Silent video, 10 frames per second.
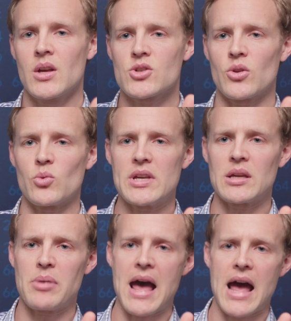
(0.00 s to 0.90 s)
so that we
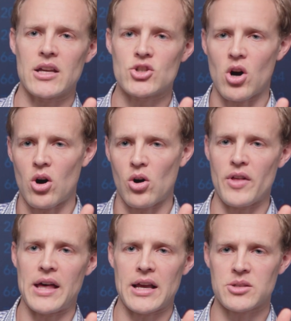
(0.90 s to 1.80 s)
can package all
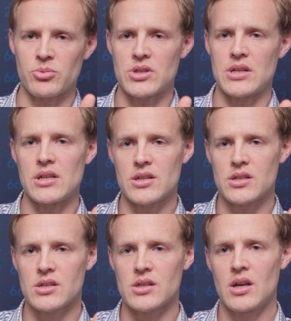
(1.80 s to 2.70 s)
that
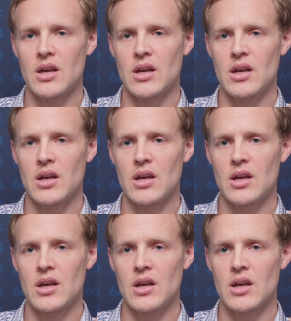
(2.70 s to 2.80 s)
expertise